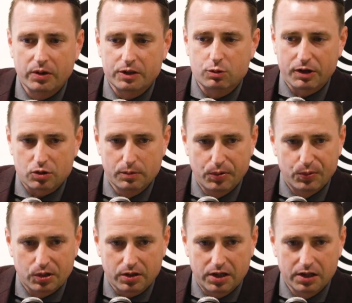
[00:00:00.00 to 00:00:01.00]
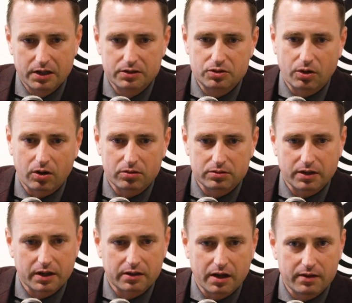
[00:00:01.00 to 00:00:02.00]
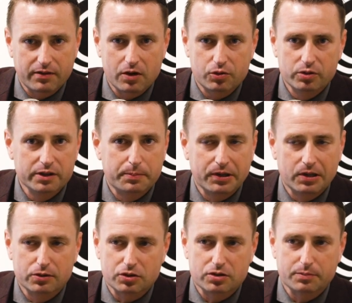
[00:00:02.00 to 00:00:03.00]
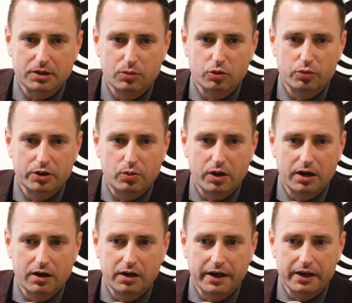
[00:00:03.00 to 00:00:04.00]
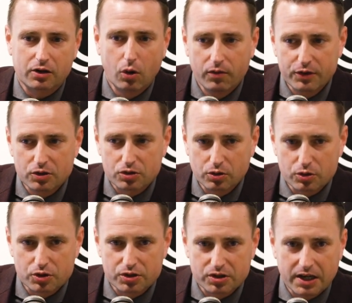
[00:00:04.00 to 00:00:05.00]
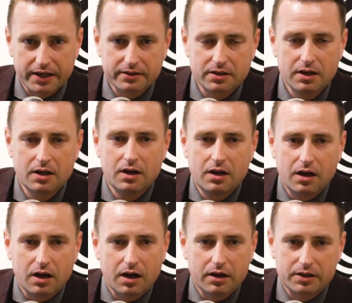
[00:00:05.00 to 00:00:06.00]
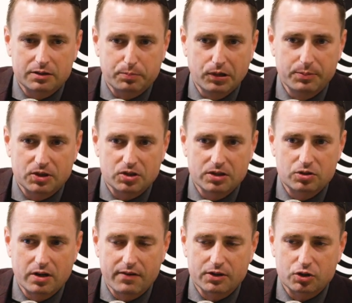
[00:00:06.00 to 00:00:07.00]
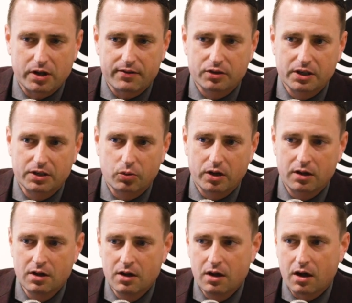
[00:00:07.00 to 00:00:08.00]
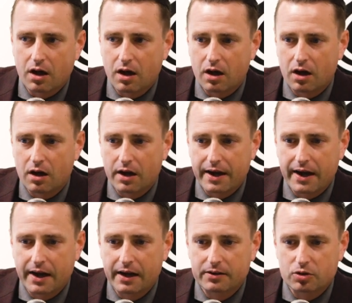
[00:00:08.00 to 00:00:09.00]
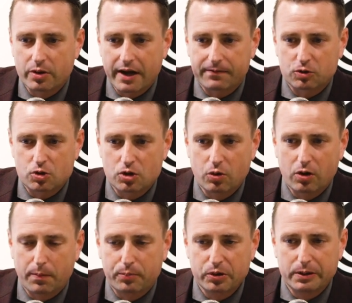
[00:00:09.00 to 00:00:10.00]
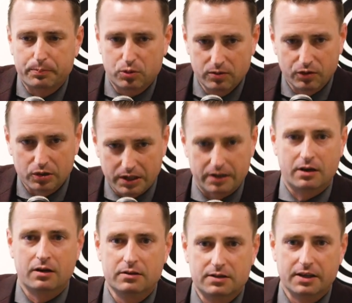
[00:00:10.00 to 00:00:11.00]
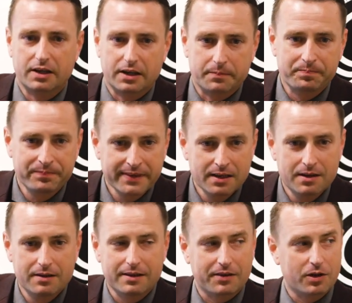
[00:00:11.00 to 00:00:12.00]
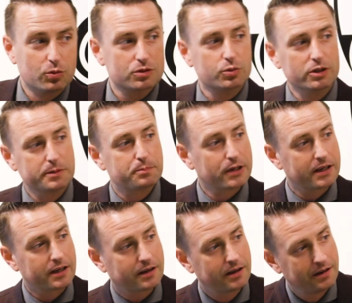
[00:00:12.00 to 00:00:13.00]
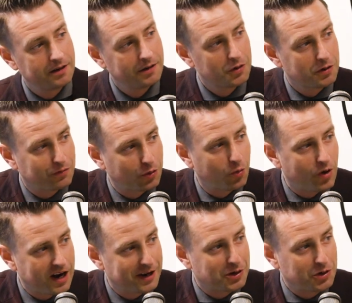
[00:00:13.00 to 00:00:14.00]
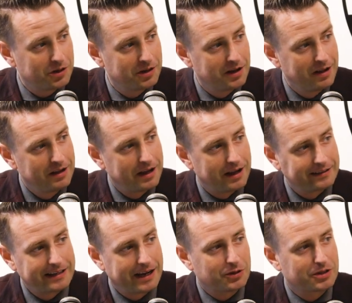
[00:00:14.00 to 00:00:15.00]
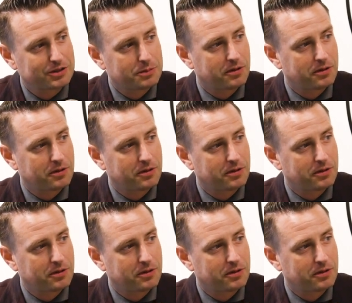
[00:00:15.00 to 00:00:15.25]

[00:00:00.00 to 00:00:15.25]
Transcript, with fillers: especially people with kids or that have elderly parents or something, require a COVID disclosure signed uh, that pretty much says you haven't traveled anywhere. Uh, and you have to show a pre-approval letter to get in. Now that was really big for a while, and now that the